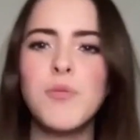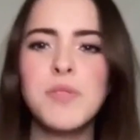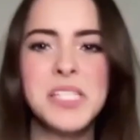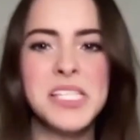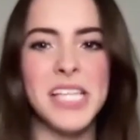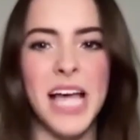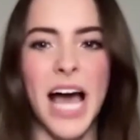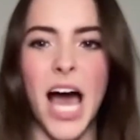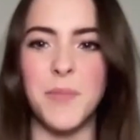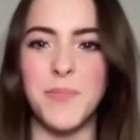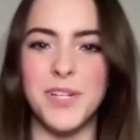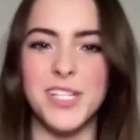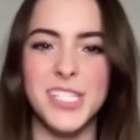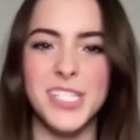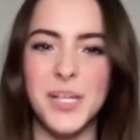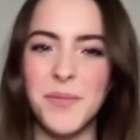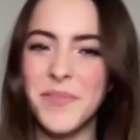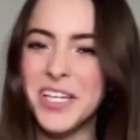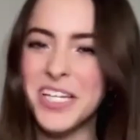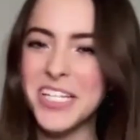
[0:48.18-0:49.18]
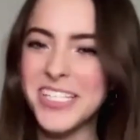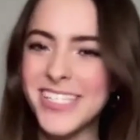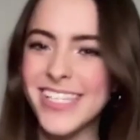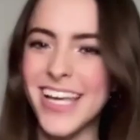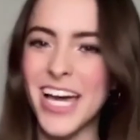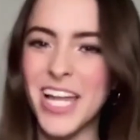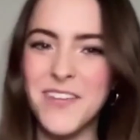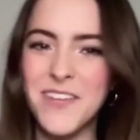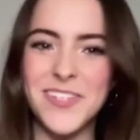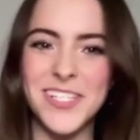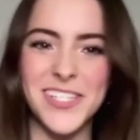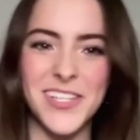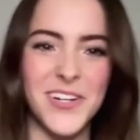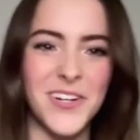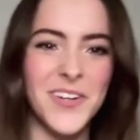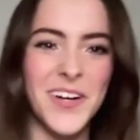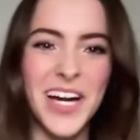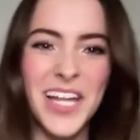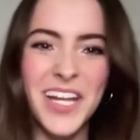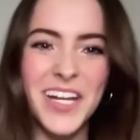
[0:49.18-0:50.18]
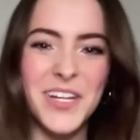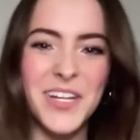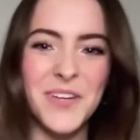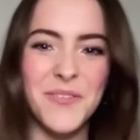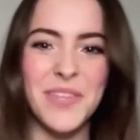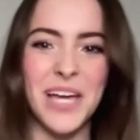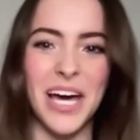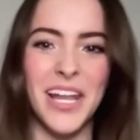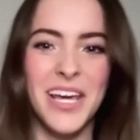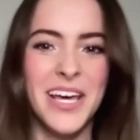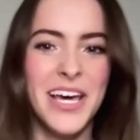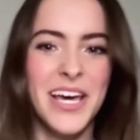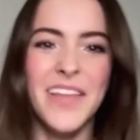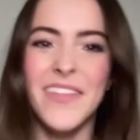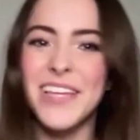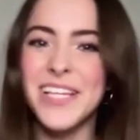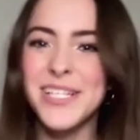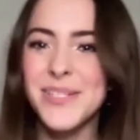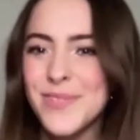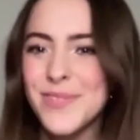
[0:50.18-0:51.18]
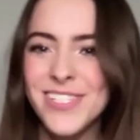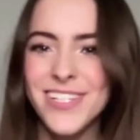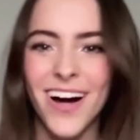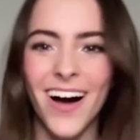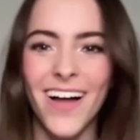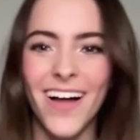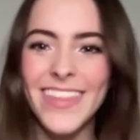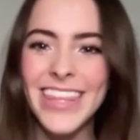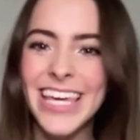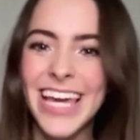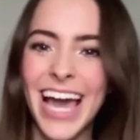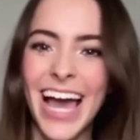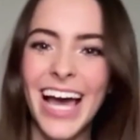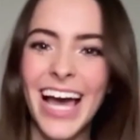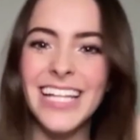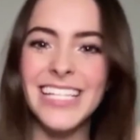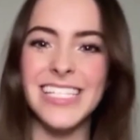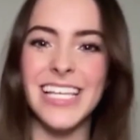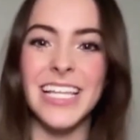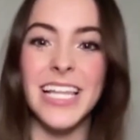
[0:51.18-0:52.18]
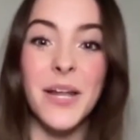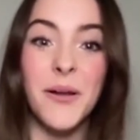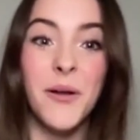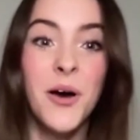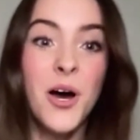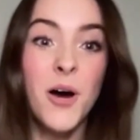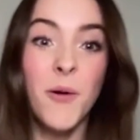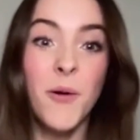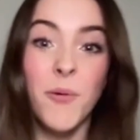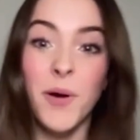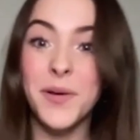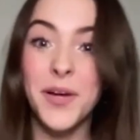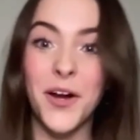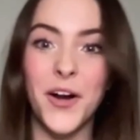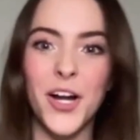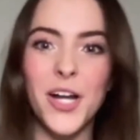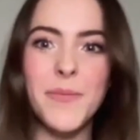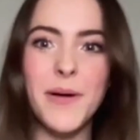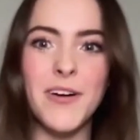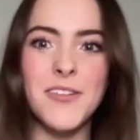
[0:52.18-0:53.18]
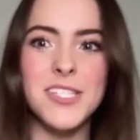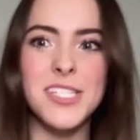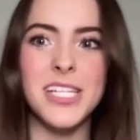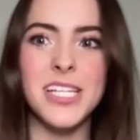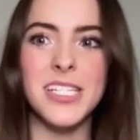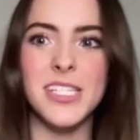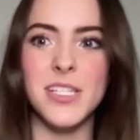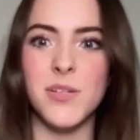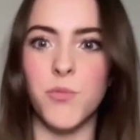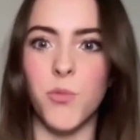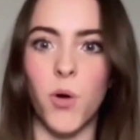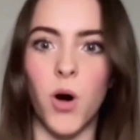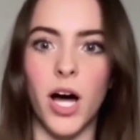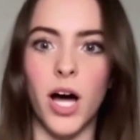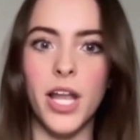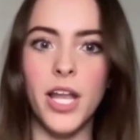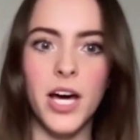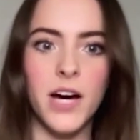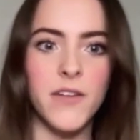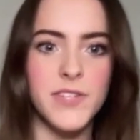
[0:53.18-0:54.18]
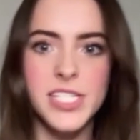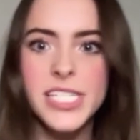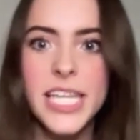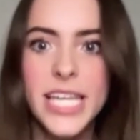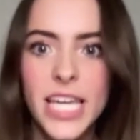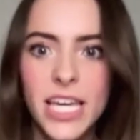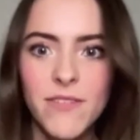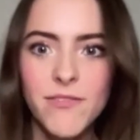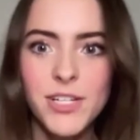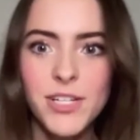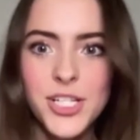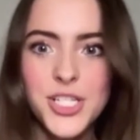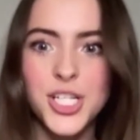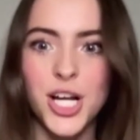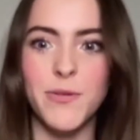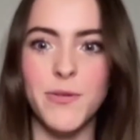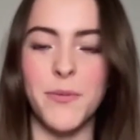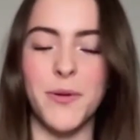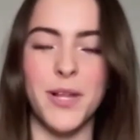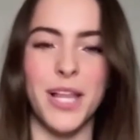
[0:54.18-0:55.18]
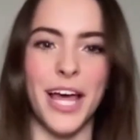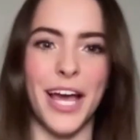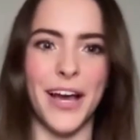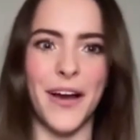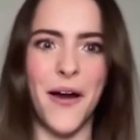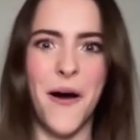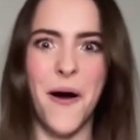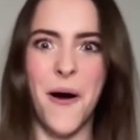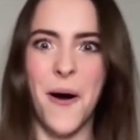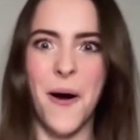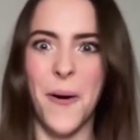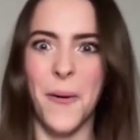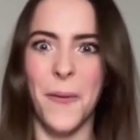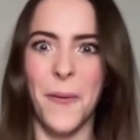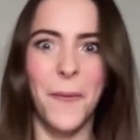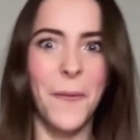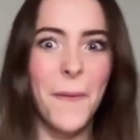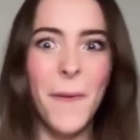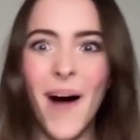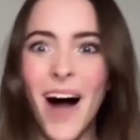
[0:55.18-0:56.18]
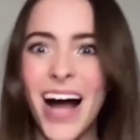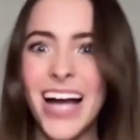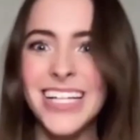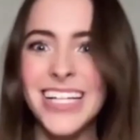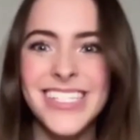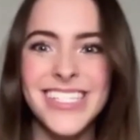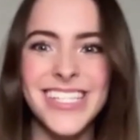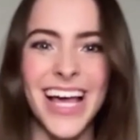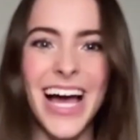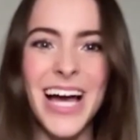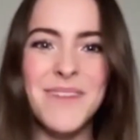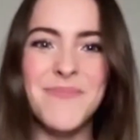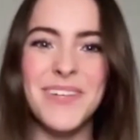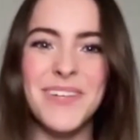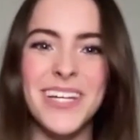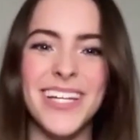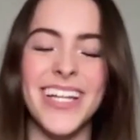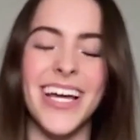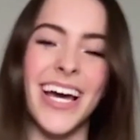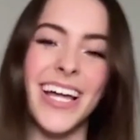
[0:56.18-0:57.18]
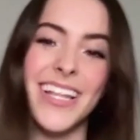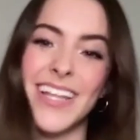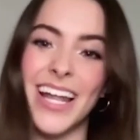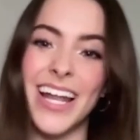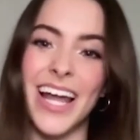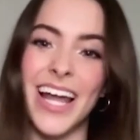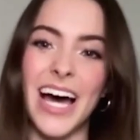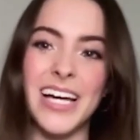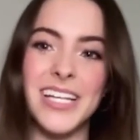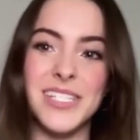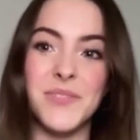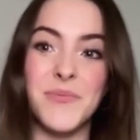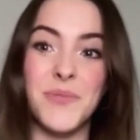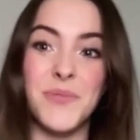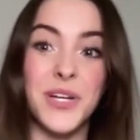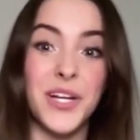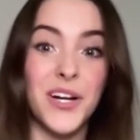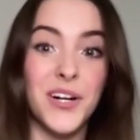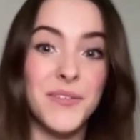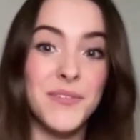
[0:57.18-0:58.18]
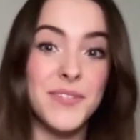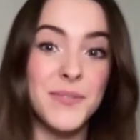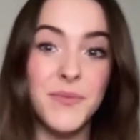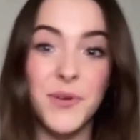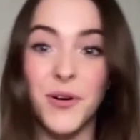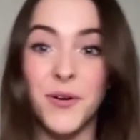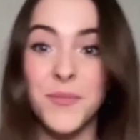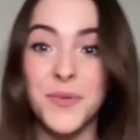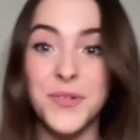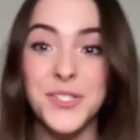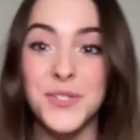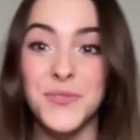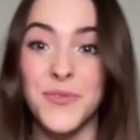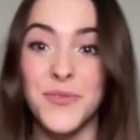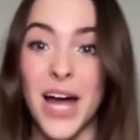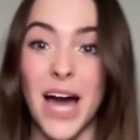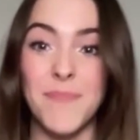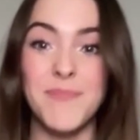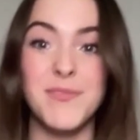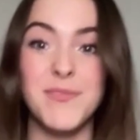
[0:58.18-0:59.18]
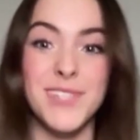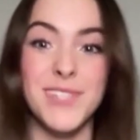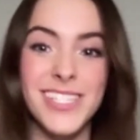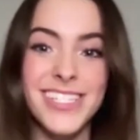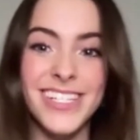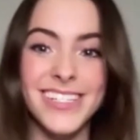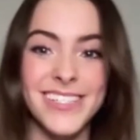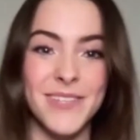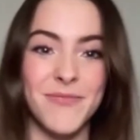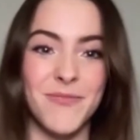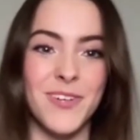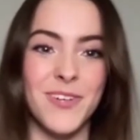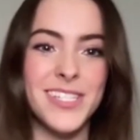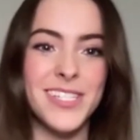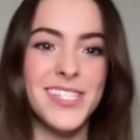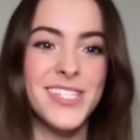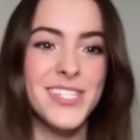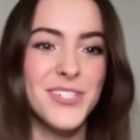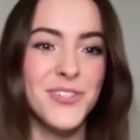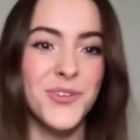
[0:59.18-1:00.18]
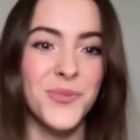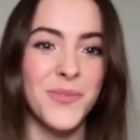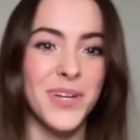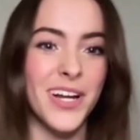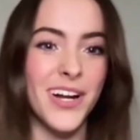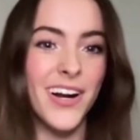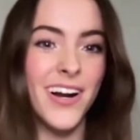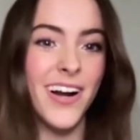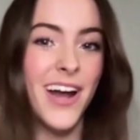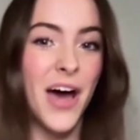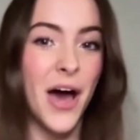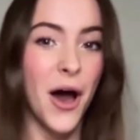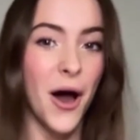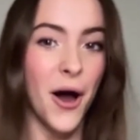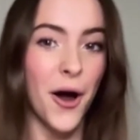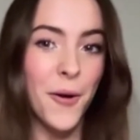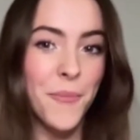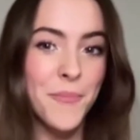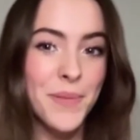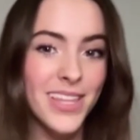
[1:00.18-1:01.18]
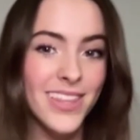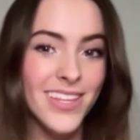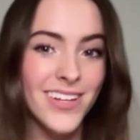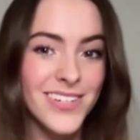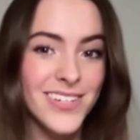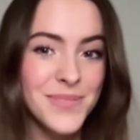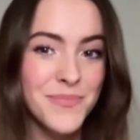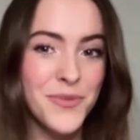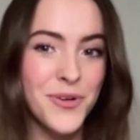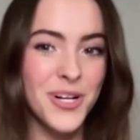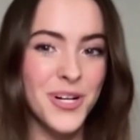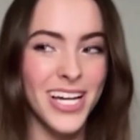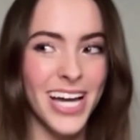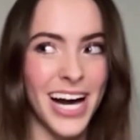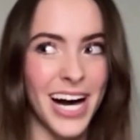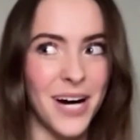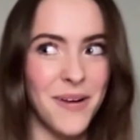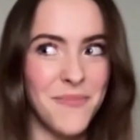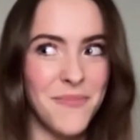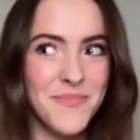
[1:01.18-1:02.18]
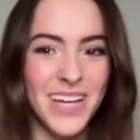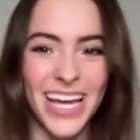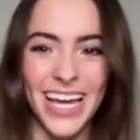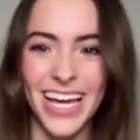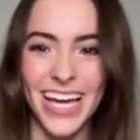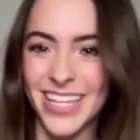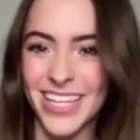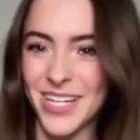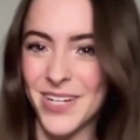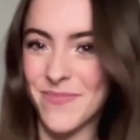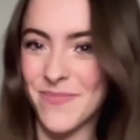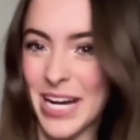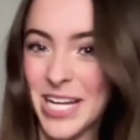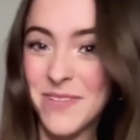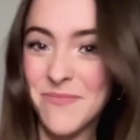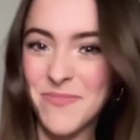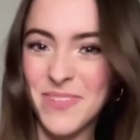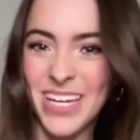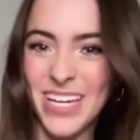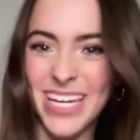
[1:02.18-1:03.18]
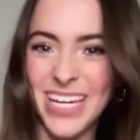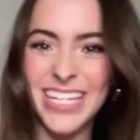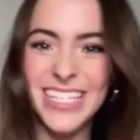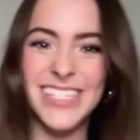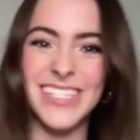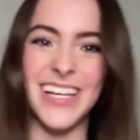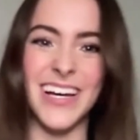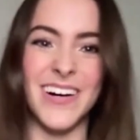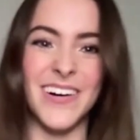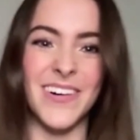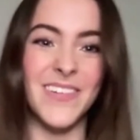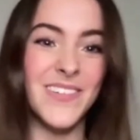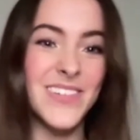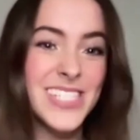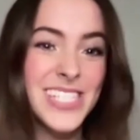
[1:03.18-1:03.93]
sad, but something inside of us all kind of knew that this was not the end. And then when we heard about season one of a TV show, we were like, what? I mean, and then as we are almost wrapped with season one soon, we are hoping there's more to come, and there might be. So we'll